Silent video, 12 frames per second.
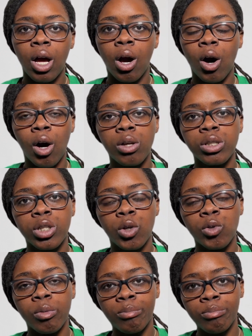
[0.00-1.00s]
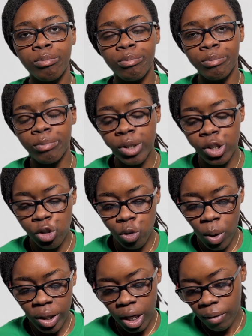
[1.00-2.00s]
Also,
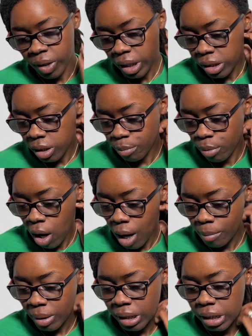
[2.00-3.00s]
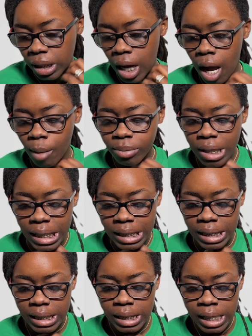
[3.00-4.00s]
majority of these apartment
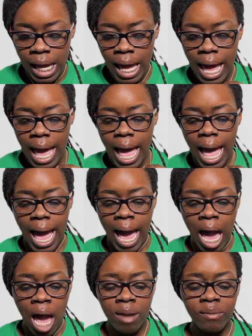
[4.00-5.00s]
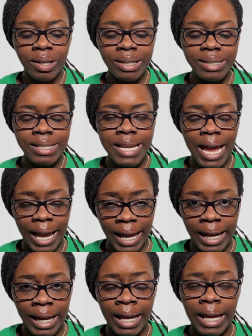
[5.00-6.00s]
complexes have a
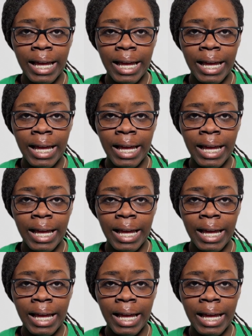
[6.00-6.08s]
day